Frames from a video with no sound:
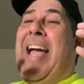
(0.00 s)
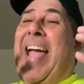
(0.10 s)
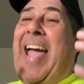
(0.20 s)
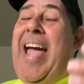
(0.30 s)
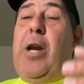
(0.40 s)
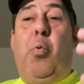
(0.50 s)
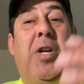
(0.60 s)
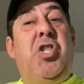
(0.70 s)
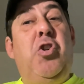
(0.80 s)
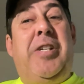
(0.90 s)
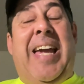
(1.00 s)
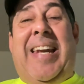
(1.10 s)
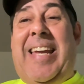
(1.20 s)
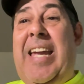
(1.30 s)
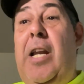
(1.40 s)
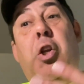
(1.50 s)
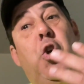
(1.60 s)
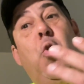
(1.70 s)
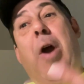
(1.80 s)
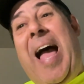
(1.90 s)
and once you get in,
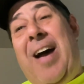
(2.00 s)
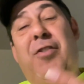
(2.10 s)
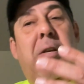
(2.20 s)
you have